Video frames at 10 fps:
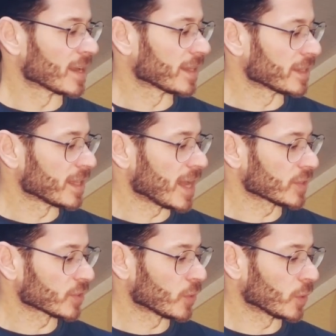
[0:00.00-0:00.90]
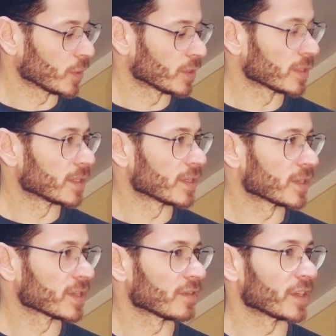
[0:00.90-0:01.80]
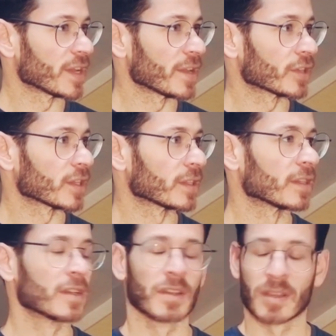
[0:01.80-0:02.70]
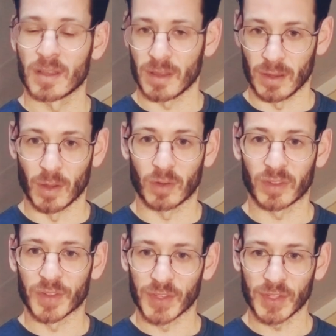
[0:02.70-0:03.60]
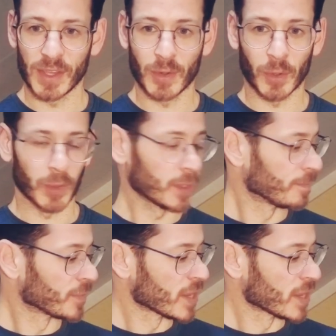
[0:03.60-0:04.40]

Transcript: And the last chord, this is a variation over the C chord.